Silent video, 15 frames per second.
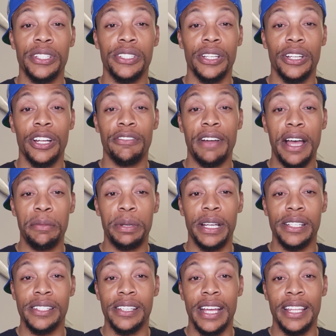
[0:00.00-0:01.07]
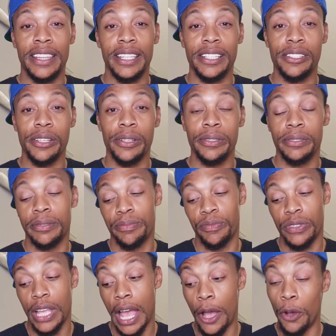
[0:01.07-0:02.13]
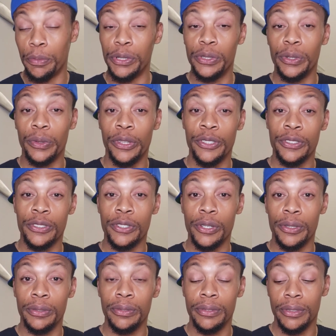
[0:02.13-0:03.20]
to start off HighBites. I think so. I hope you do too.